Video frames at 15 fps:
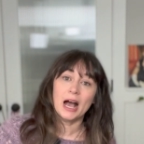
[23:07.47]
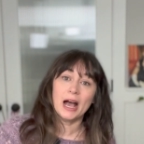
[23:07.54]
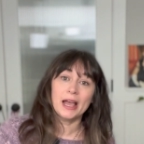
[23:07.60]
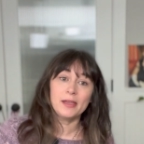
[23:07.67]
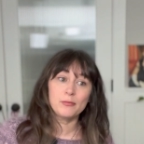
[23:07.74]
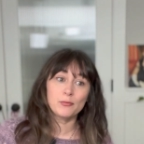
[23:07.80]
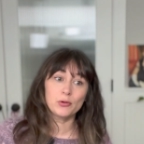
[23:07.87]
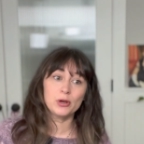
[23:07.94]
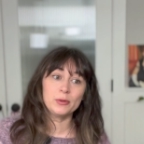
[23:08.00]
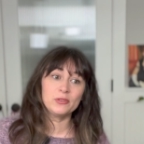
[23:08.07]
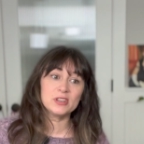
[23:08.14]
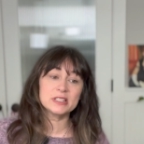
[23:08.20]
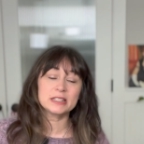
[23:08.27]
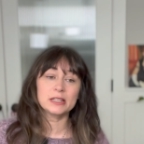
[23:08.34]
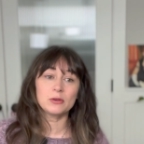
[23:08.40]
I've
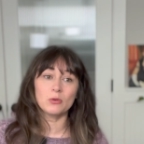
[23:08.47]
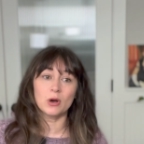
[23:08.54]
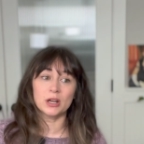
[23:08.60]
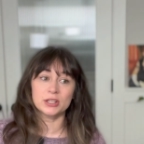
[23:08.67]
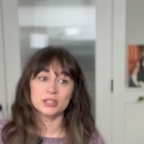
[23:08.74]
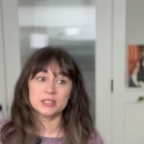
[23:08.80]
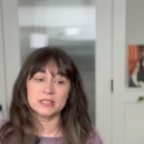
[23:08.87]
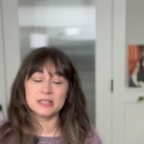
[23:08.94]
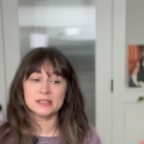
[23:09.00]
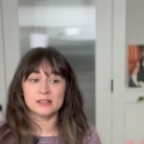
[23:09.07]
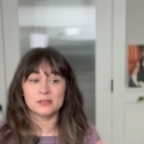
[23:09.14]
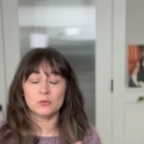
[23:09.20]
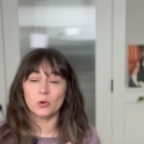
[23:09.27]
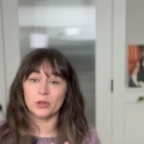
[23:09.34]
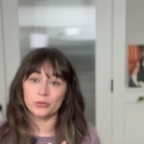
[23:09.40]
previously watched
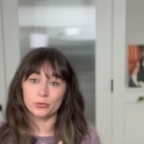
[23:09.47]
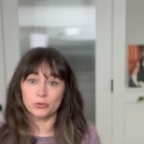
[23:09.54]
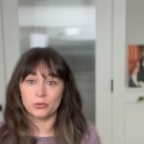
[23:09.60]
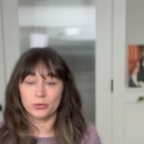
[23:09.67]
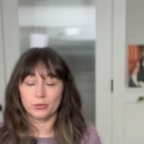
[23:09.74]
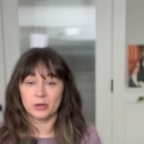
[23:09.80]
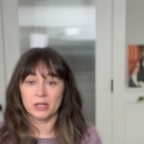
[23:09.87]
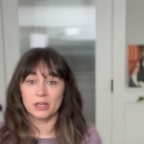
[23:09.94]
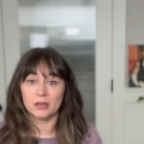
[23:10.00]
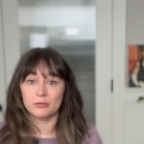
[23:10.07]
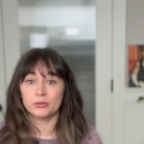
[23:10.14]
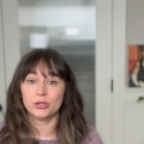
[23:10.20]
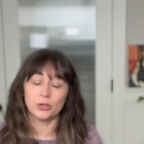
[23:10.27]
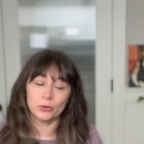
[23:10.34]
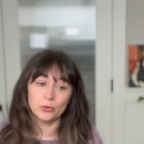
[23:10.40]
seasons 1 through 3 of
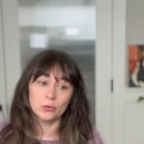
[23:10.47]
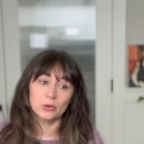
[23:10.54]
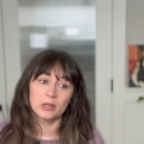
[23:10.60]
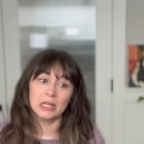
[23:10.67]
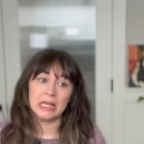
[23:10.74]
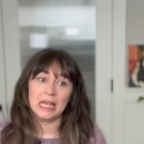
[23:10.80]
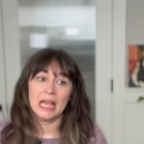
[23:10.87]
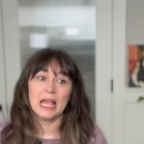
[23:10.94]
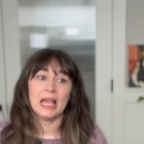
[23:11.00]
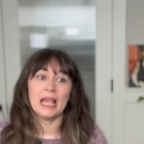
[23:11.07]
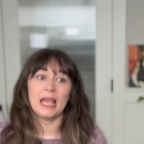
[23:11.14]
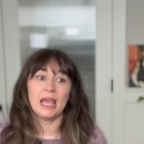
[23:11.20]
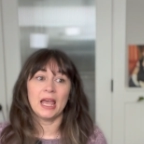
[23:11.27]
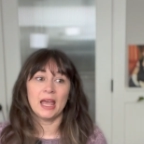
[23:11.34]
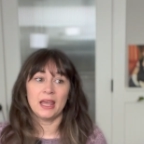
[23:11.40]
You,
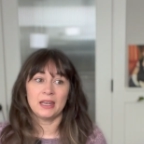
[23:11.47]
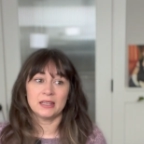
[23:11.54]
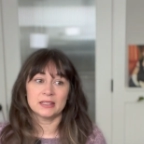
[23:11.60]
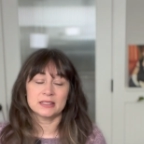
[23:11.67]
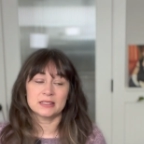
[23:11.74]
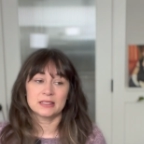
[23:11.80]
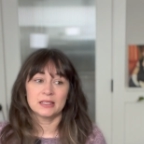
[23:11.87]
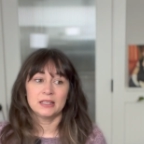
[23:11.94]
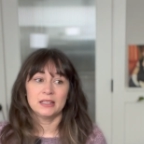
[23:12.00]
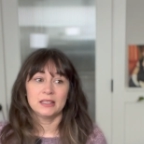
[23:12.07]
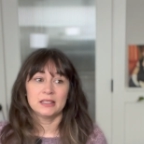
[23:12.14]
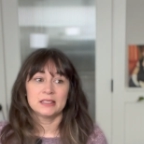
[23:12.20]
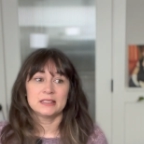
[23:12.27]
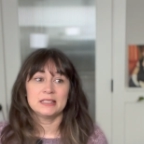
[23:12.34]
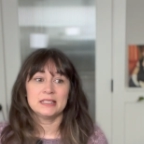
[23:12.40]
and
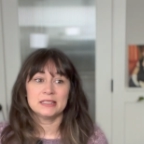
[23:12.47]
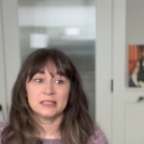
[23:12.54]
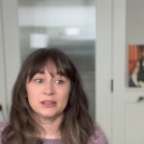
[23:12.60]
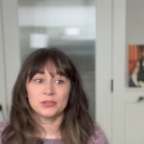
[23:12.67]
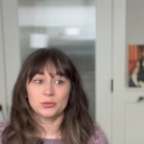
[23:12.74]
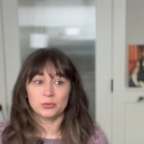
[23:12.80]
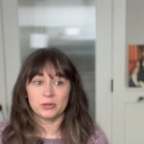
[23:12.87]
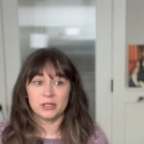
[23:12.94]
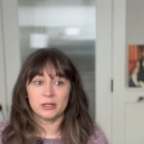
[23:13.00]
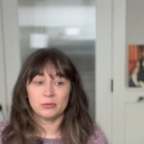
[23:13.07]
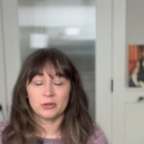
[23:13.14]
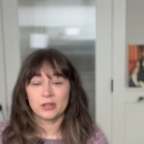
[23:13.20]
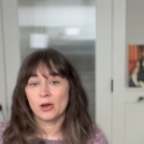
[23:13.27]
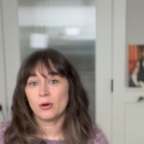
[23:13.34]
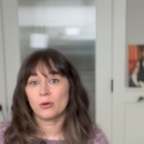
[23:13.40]
season 3,
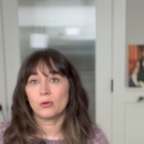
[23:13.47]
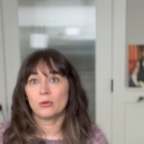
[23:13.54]
without